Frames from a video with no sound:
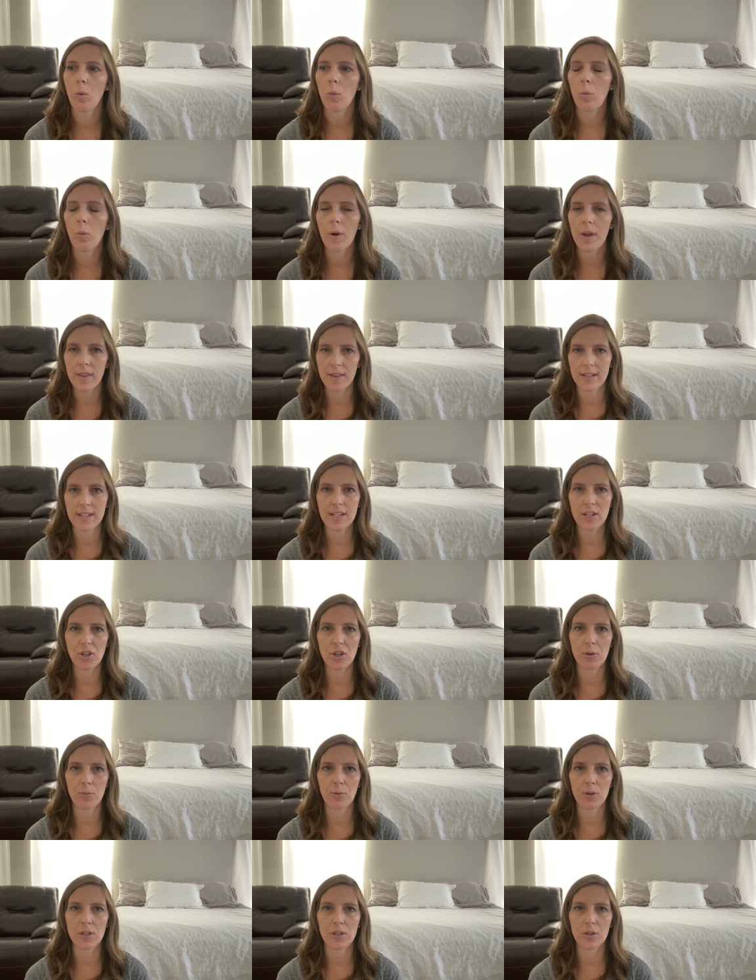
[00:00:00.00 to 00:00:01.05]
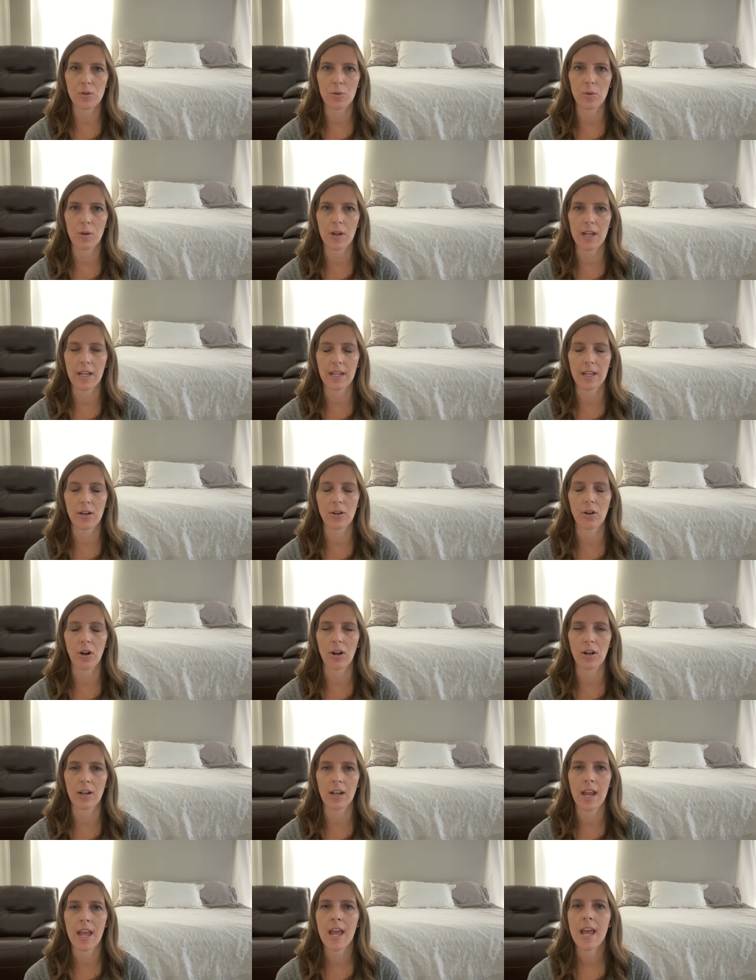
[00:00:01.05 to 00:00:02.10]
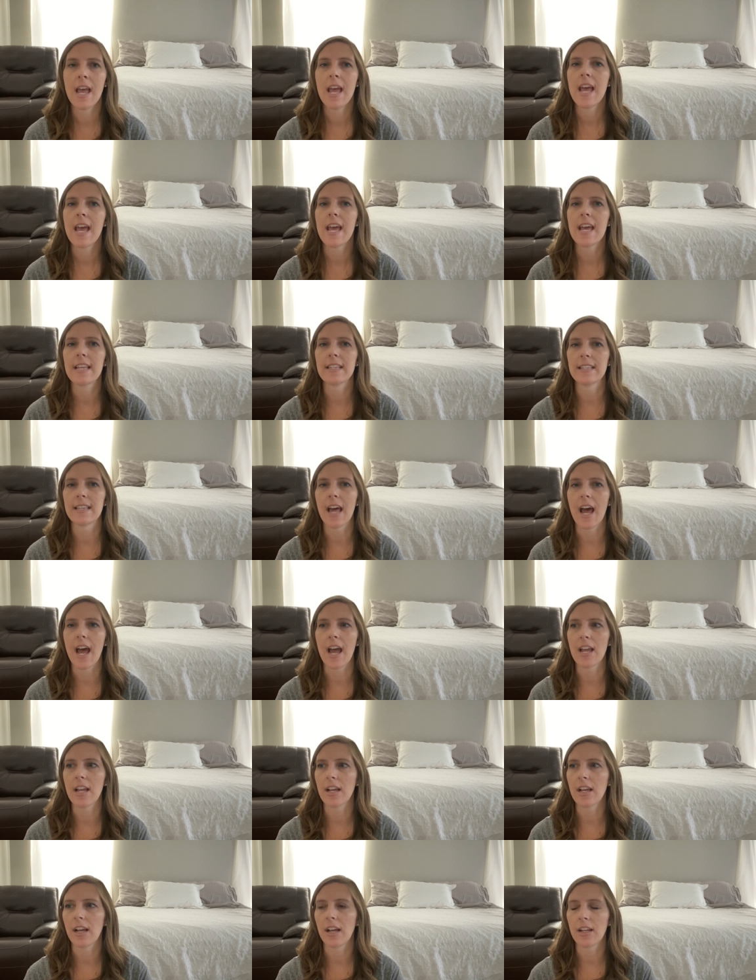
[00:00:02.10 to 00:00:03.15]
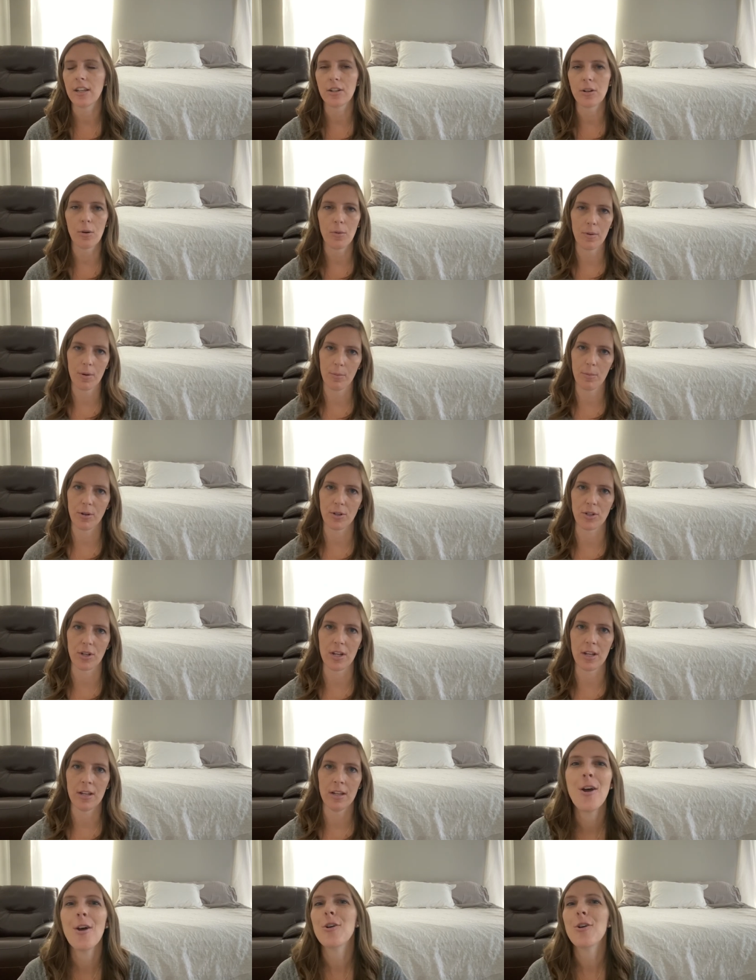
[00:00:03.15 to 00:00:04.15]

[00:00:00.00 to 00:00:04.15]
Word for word: with teaching preschool and kindergarten is that you don't want to push it.